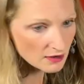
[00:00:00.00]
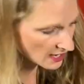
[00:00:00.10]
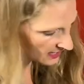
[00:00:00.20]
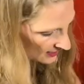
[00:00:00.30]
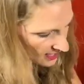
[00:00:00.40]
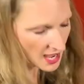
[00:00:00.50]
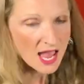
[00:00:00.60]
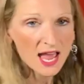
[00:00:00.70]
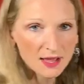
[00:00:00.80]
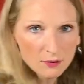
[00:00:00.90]
rod
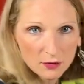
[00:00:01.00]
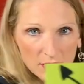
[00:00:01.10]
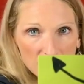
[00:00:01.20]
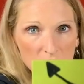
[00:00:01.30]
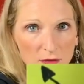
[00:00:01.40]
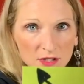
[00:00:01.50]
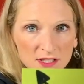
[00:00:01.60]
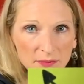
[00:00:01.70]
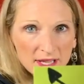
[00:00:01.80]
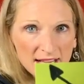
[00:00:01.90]
and we're going to
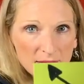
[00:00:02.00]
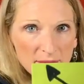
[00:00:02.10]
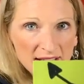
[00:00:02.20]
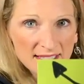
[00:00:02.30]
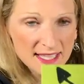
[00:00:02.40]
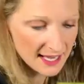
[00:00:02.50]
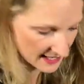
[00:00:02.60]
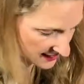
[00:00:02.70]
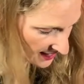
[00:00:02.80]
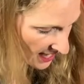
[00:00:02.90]
multiply it by
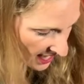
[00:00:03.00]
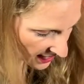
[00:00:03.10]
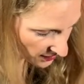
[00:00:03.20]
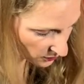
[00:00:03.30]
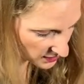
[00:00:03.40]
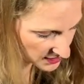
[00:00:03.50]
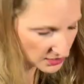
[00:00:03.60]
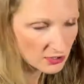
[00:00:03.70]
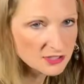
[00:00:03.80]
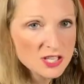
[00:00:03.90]
10. And the
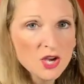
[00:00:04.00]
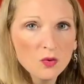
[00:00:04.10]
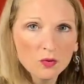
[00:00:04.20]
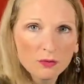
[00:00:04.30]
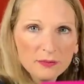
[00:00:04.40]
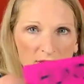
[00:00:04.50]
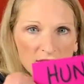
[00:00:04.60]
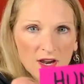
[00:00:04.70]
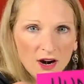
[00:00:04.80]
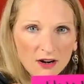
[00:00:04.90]
result will
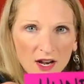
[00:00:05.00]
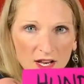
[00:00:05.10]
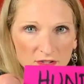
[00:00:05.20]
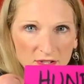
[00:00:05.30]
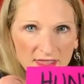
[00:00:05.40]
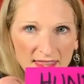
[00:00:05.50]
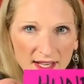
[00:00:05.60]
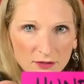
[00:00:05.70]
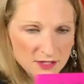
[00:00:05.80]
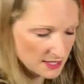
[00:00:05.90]
be our
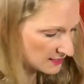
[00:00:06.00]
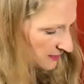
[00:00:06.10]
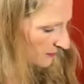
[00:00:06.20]
100,000.